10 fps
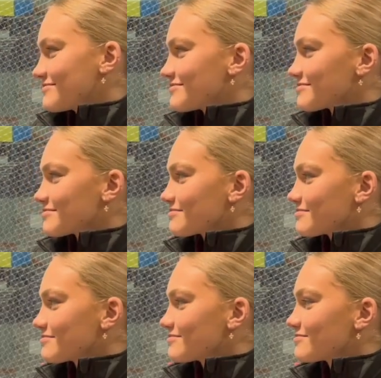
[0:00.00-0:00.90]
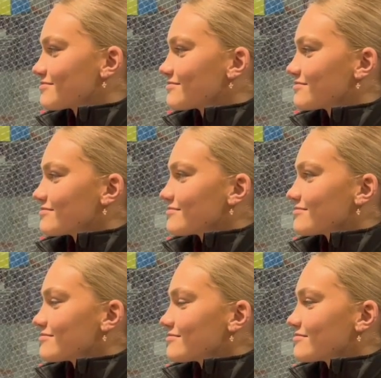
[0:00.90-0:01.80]

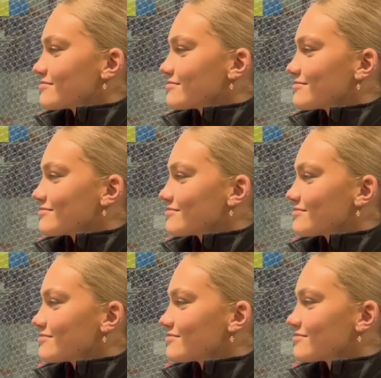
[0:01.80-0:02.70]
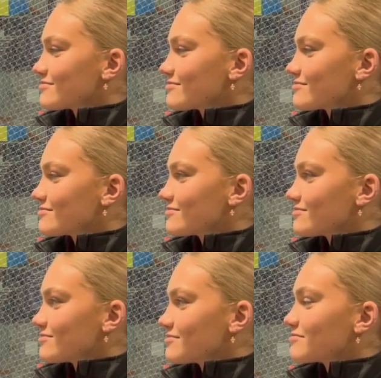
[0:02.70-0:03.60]

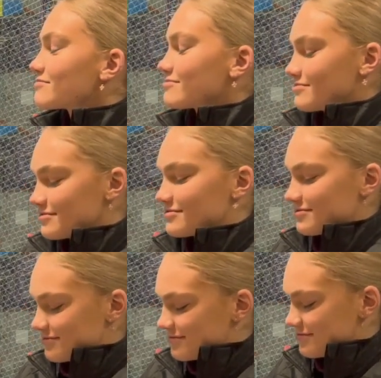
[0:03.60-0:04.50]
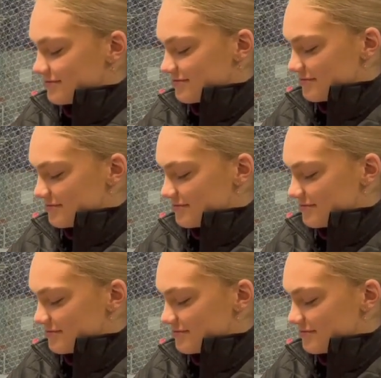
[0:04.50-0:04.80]
The person shown says nothing.